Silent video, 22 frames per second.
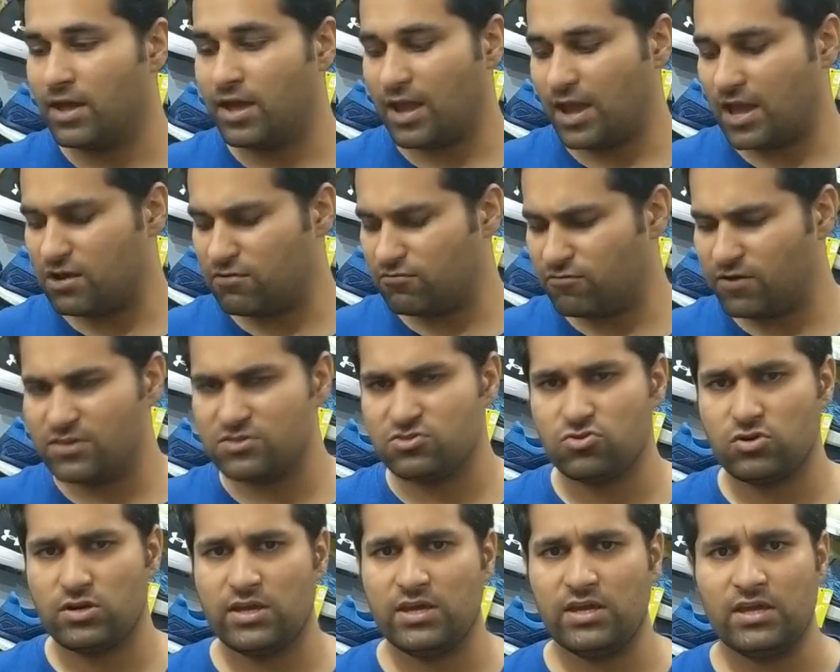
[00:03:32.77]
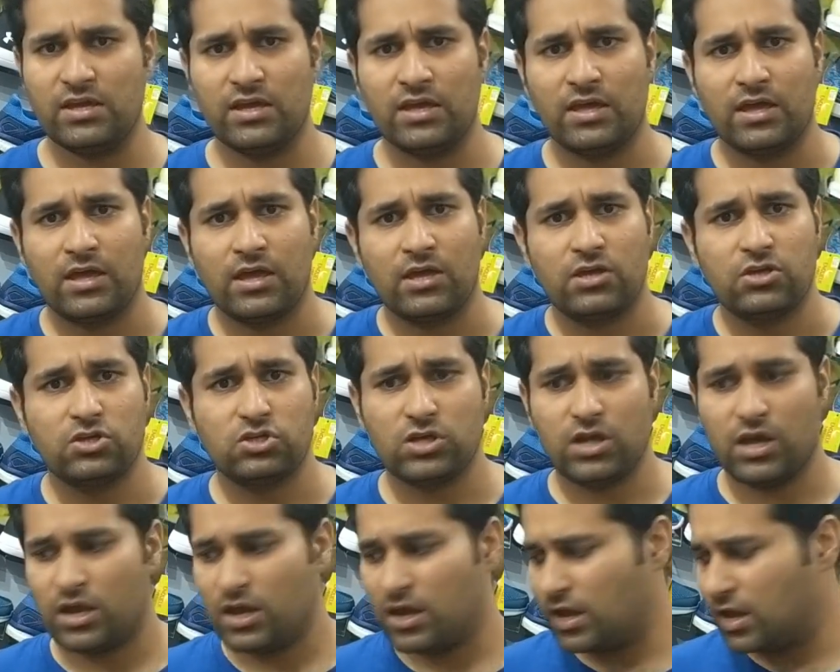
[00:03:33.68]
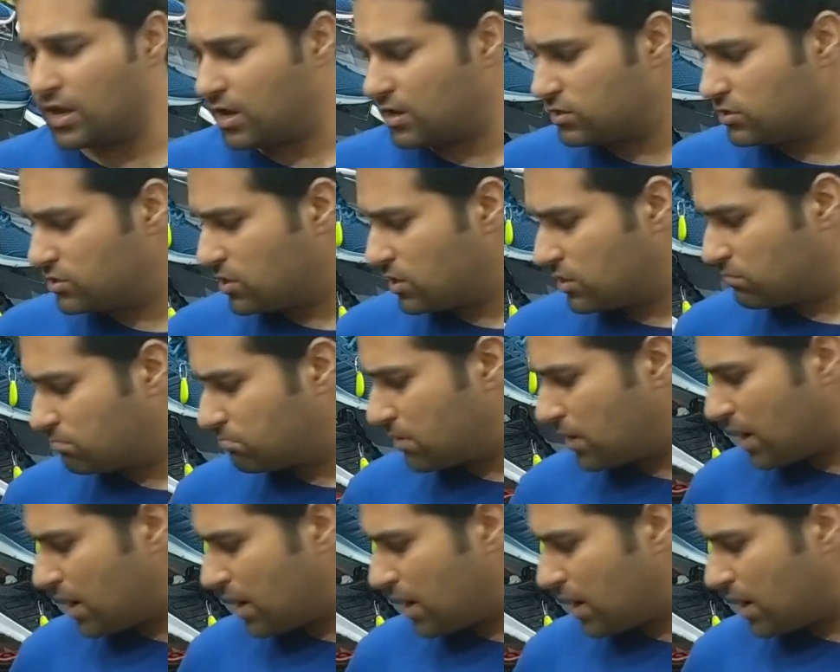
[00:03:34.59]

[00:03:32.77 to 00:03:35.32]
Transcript: and eventually it